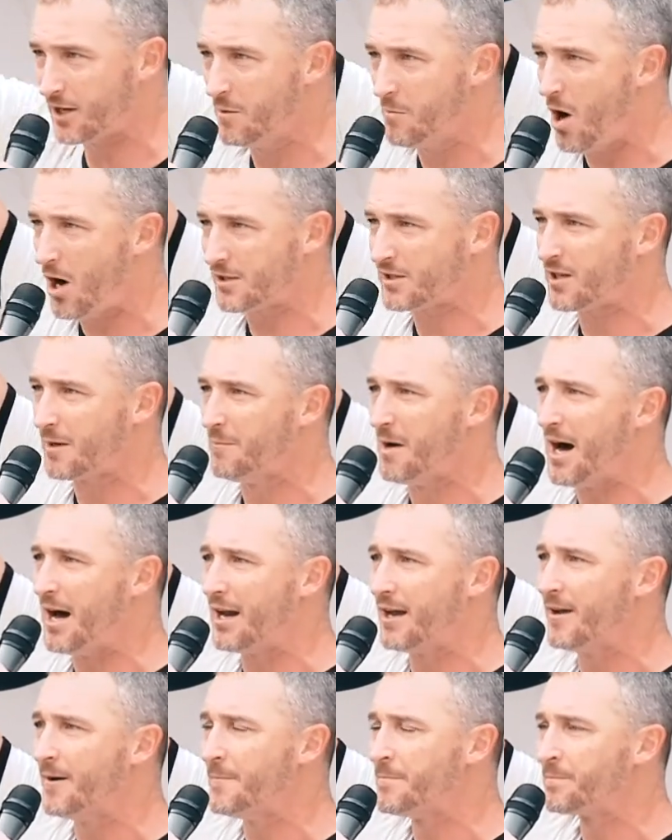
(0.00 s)
Come on,
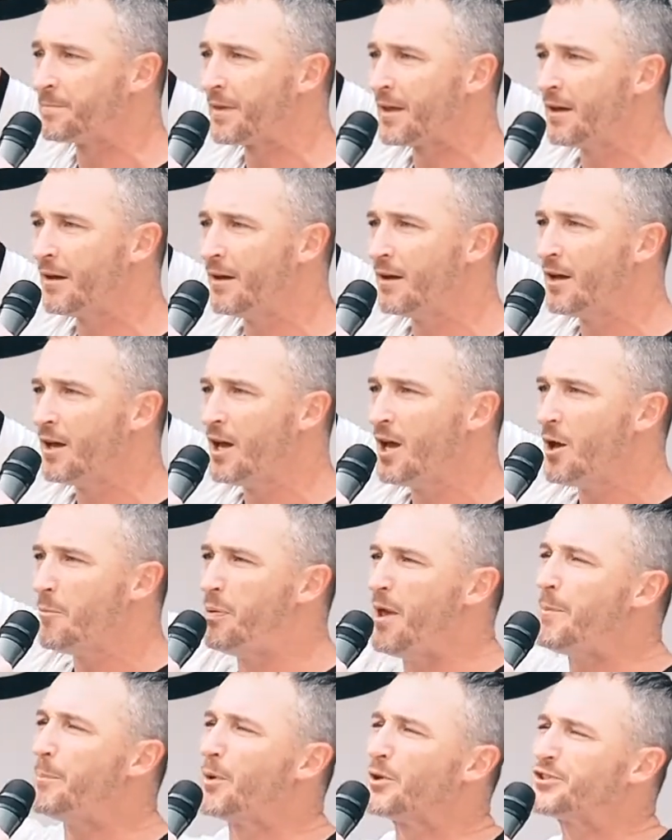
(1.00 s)
somebody.
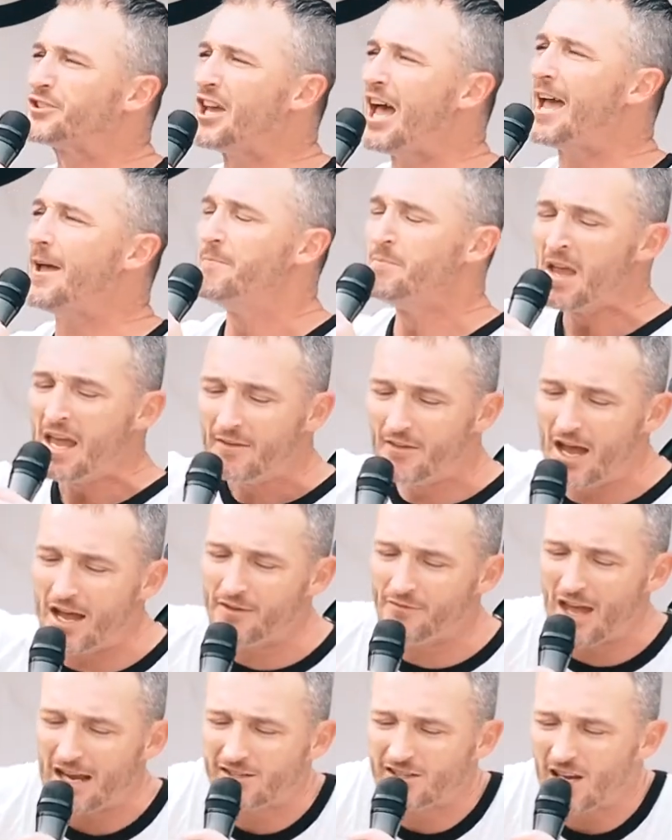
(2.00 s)
People say, they, they